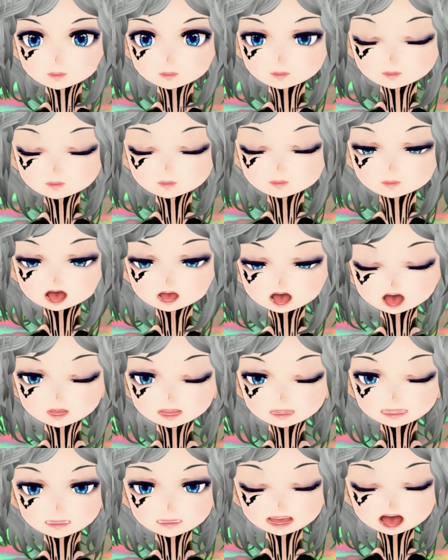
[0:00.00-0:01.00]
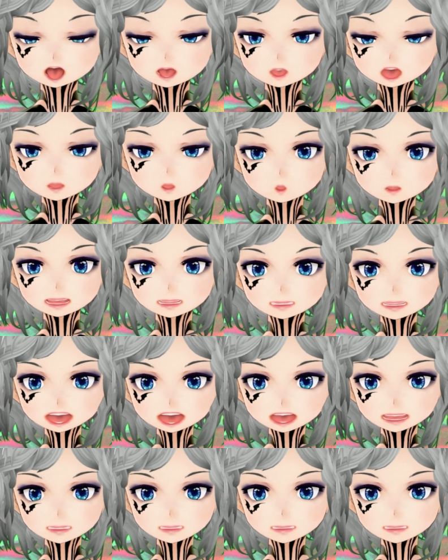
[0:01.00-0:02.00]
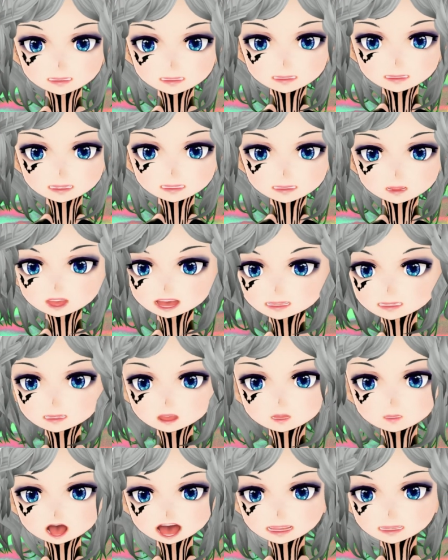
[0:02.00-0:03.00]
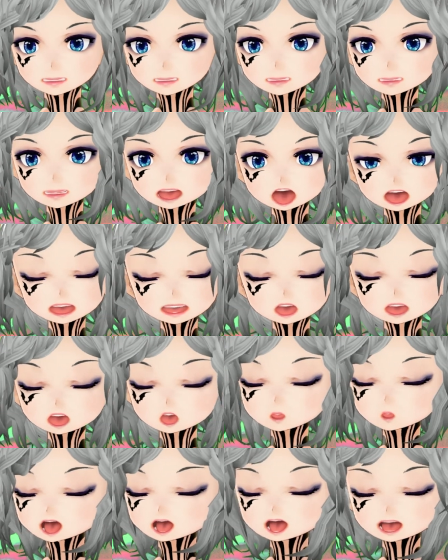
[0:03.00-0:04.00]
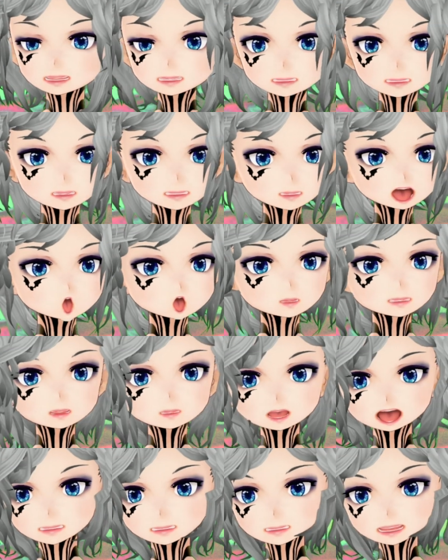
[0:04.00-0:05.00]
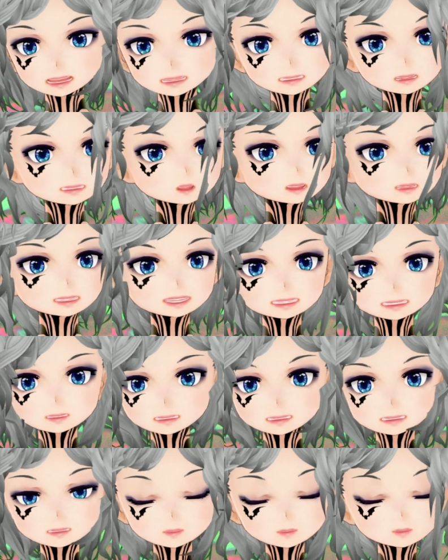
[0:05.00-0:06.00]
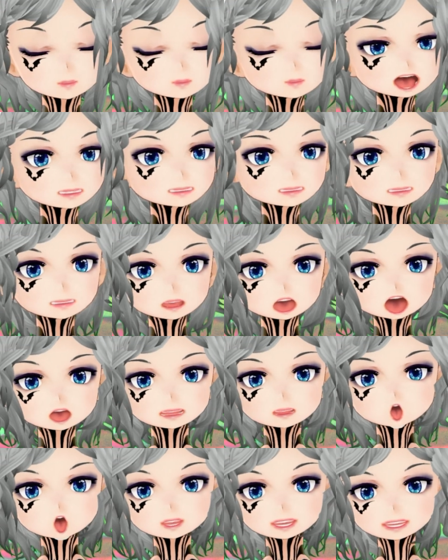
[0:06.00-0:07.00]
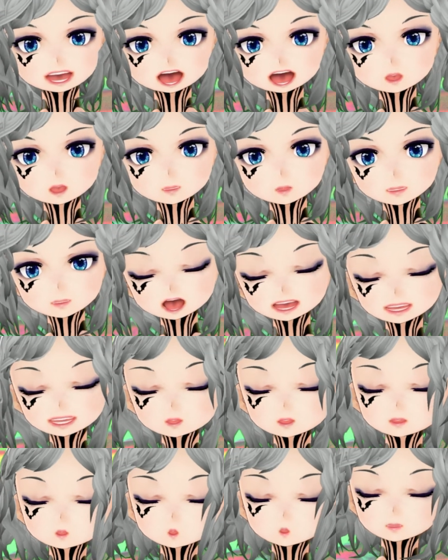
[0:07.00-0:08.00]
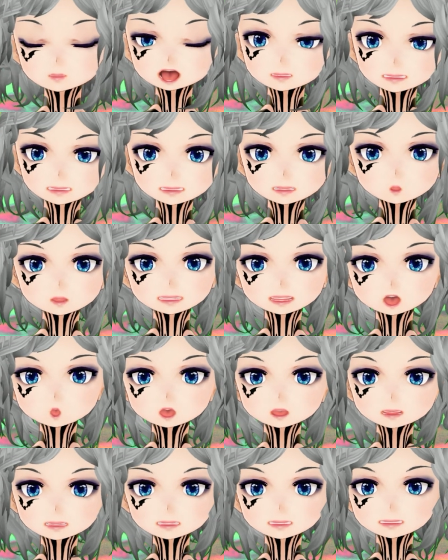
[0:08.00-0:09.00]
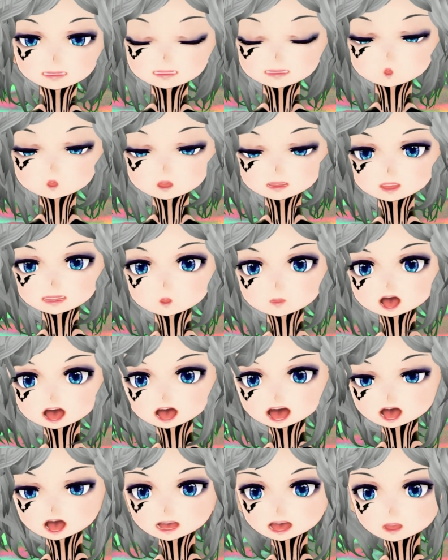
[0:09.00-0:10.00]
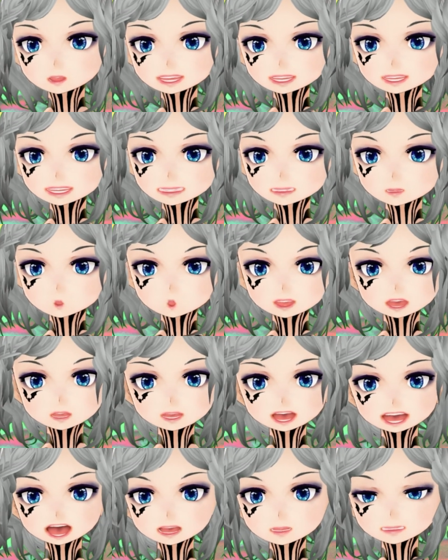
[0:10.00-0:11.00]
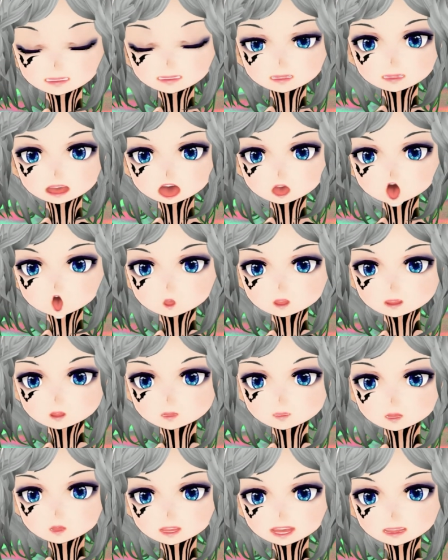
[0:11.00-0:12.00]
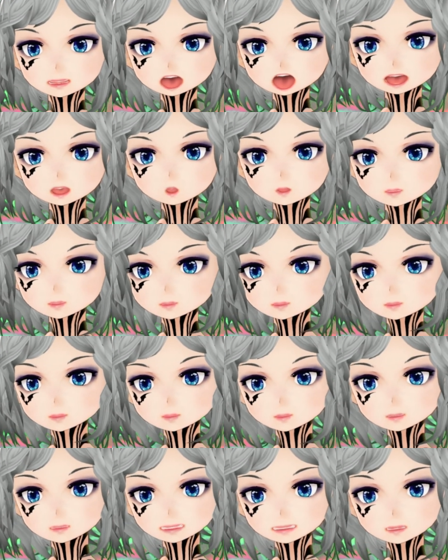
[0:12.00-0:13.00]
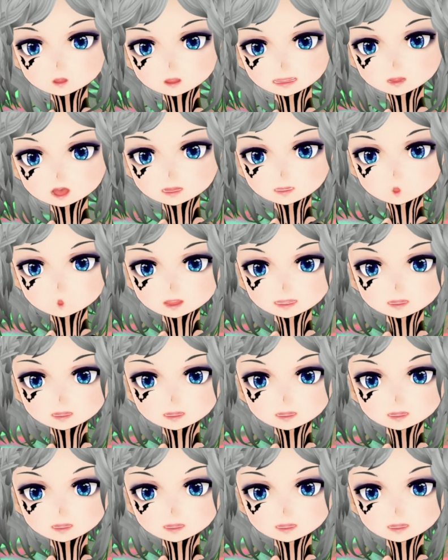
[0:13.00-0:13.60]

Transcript: under the salmon because it just makes your life so much easier when you're going to try to clean it. If you don't do that, like, I mean, still some of the juices will spill out of it, but like, if you don't put the foil paper, it's gonna be a nightmare.